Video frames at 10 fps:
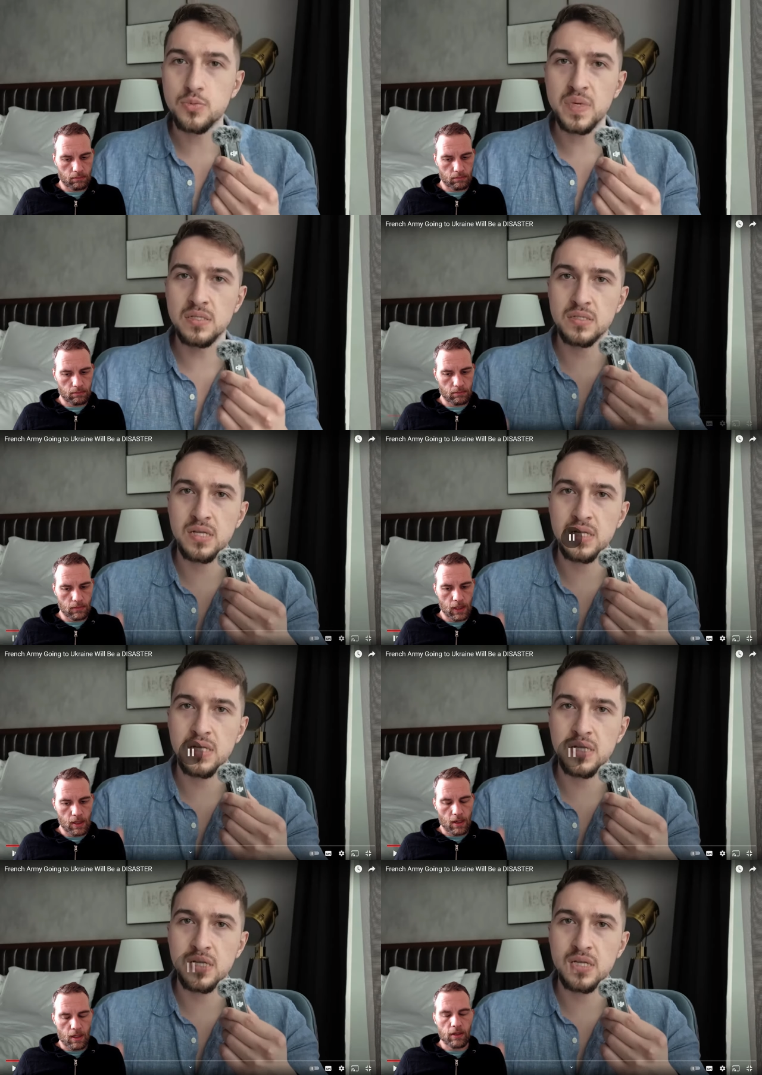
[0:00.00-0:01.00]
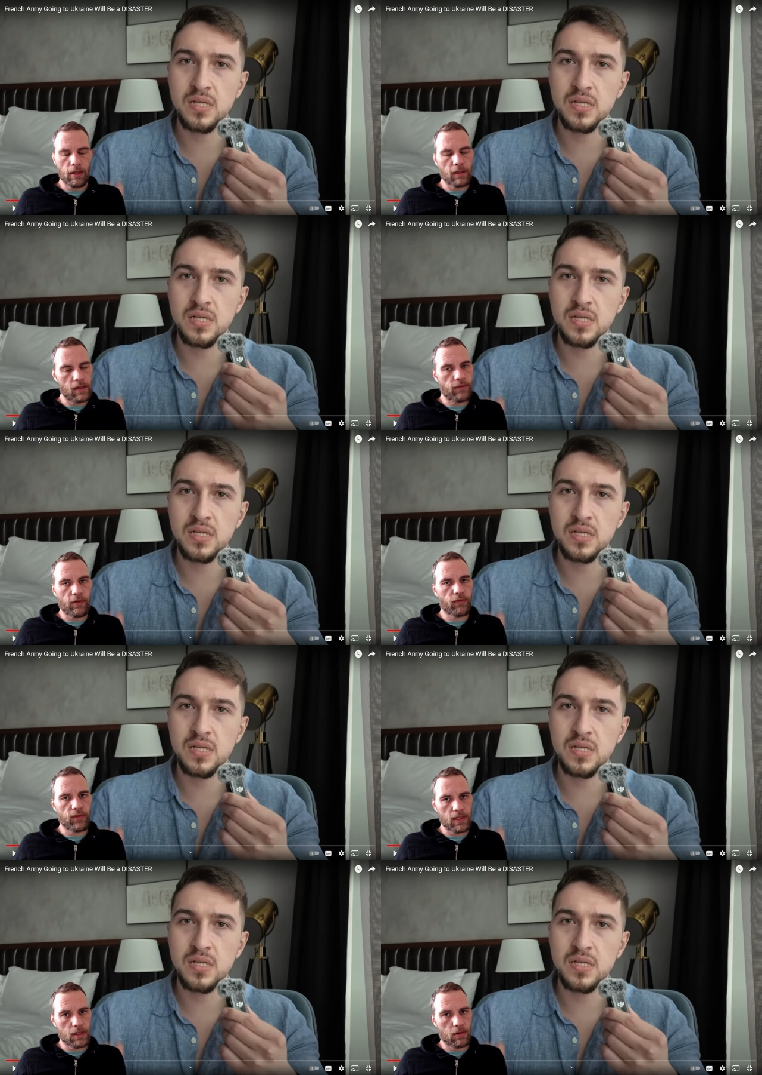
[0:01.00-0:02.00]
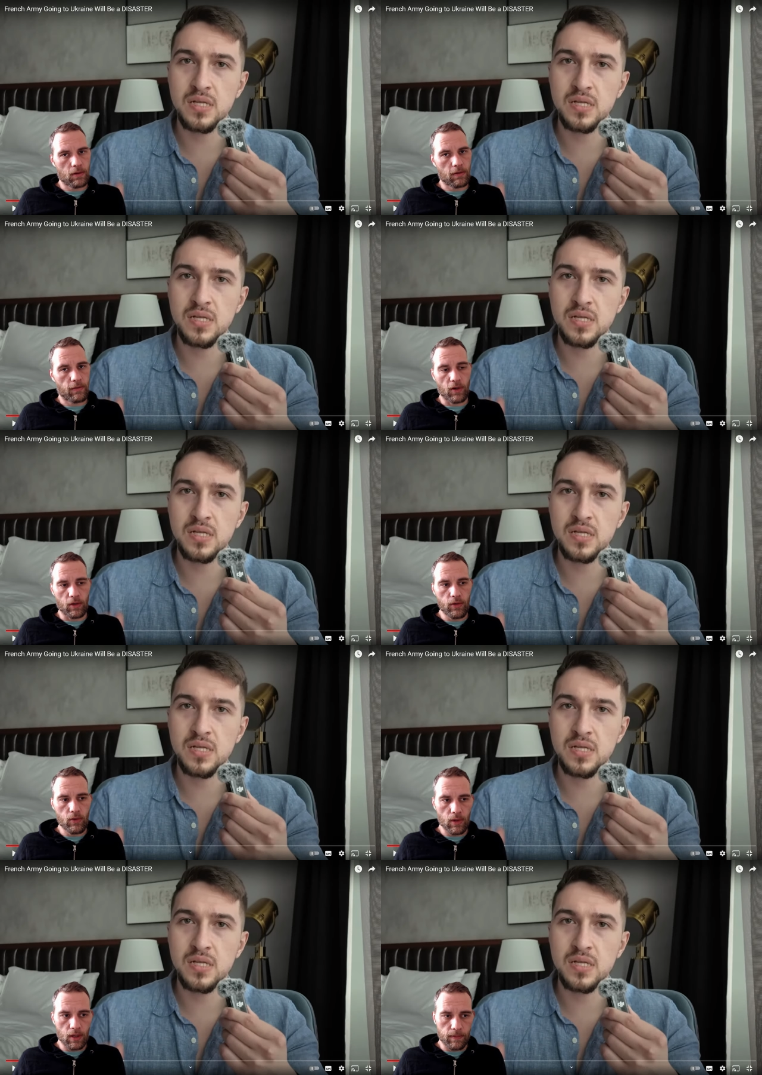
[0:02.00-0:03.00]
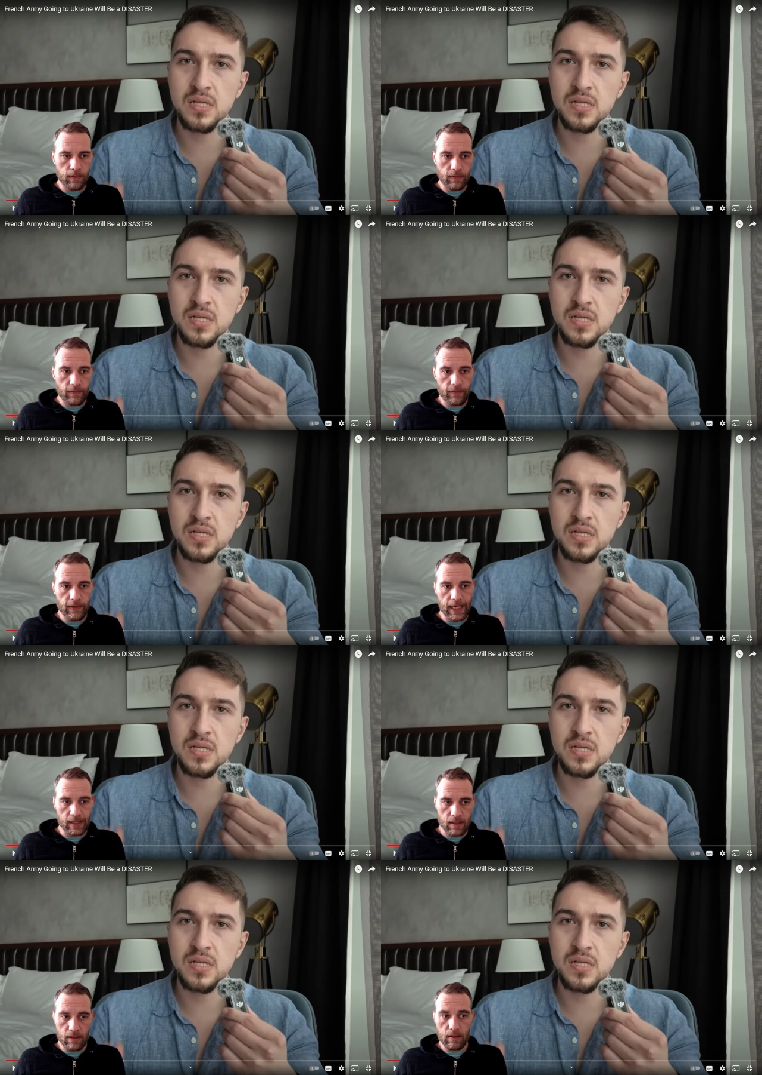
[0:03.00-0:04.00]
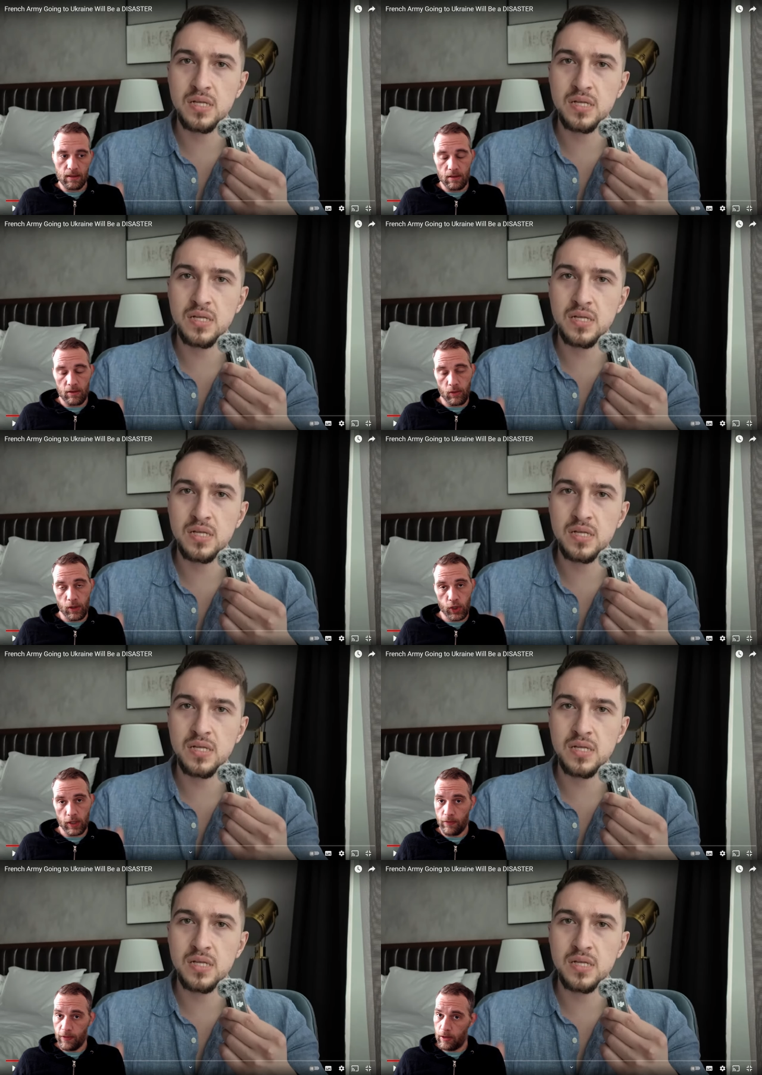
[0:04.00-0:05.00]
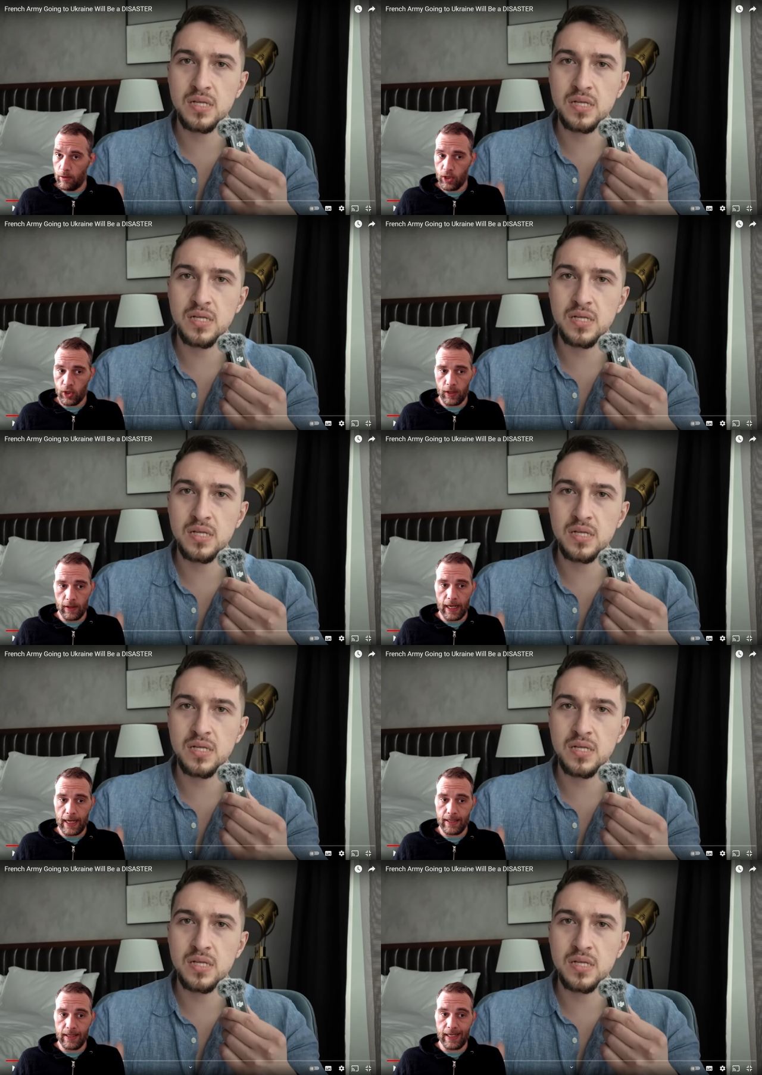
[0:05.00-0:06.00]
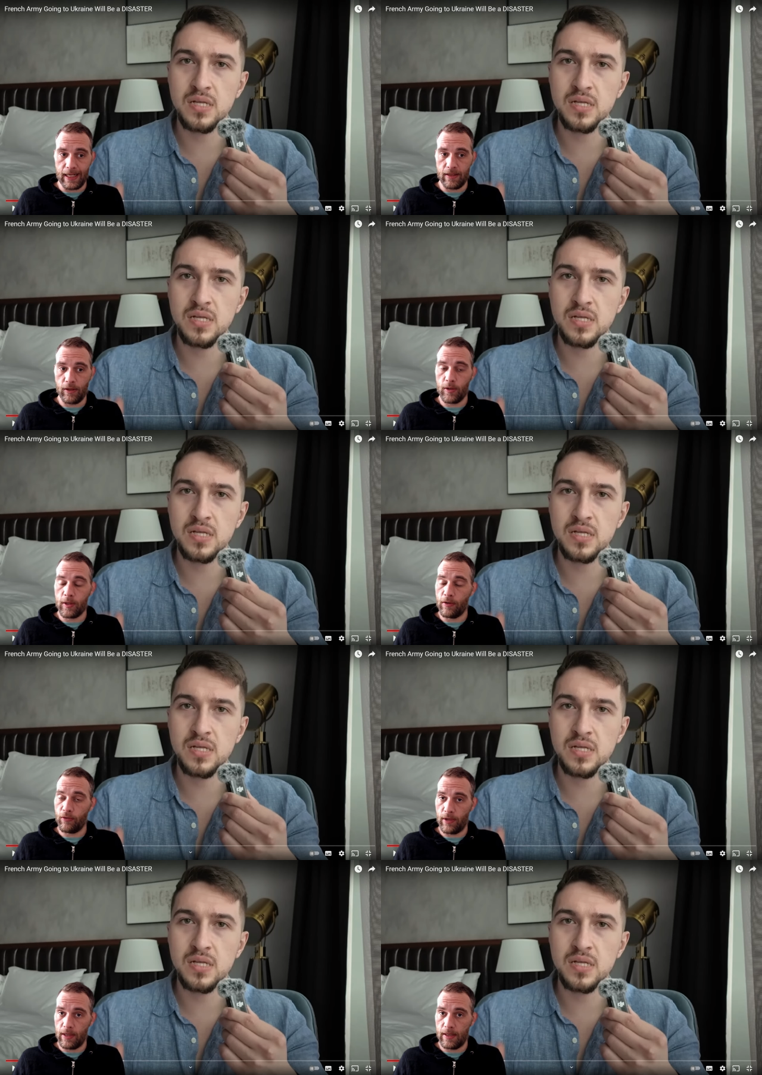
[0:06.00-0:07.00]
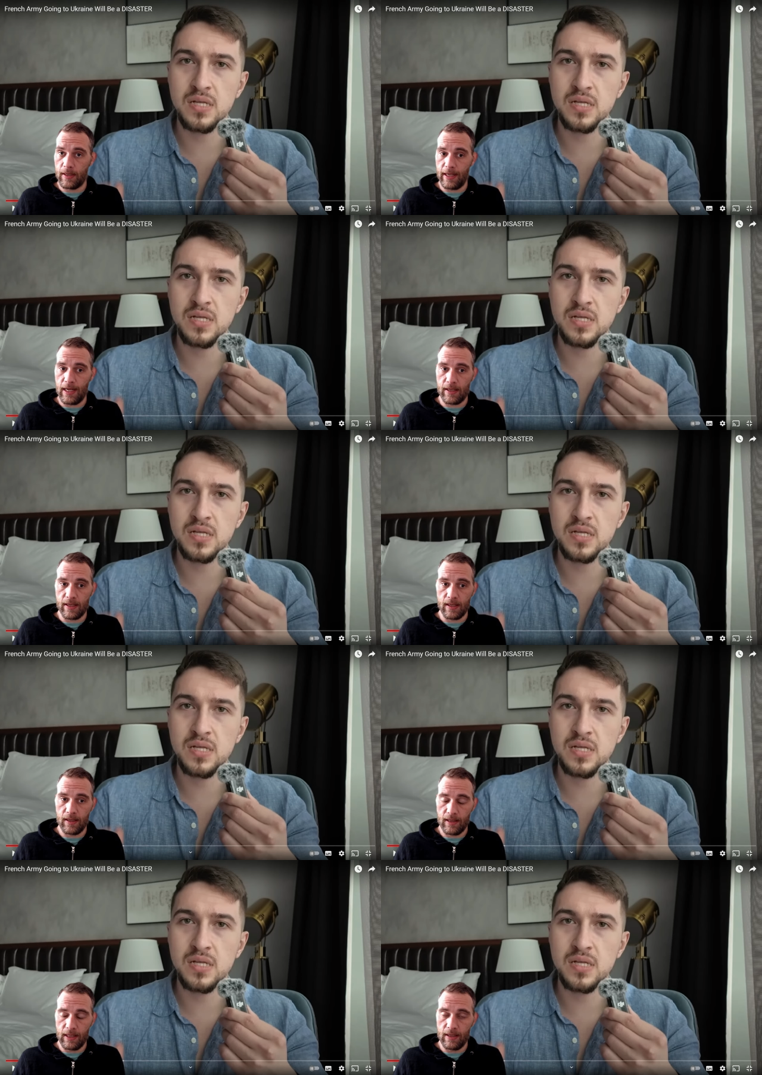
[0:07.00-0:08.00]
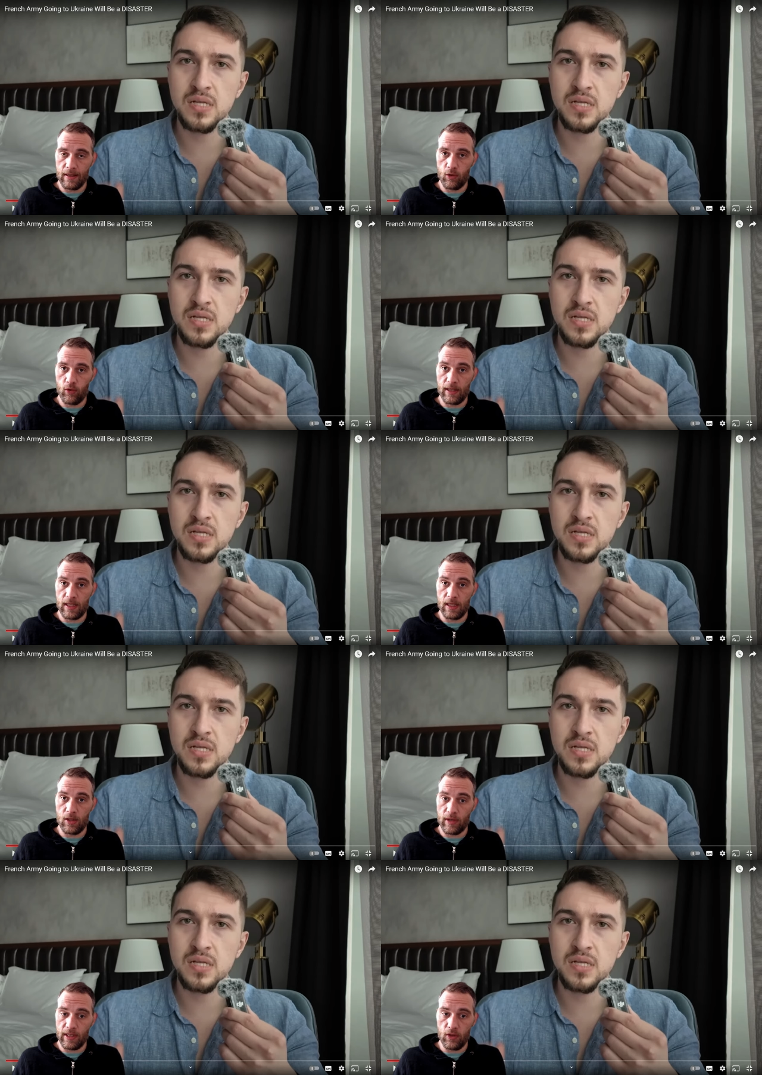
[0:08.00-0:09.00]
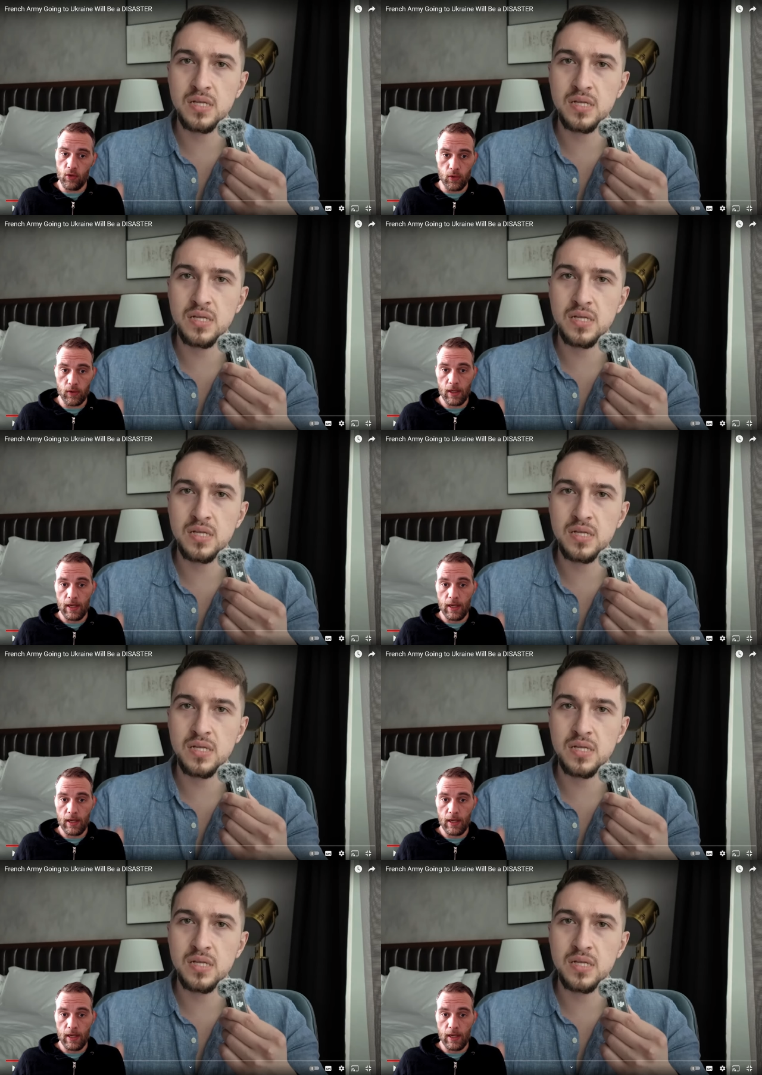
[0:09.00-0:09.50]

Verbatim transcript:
Speaker 1: This means
Speaker 2: not only for France, so for Europe. Fact. The Russian Federation attacked a sovereign state in twenty twenty-two.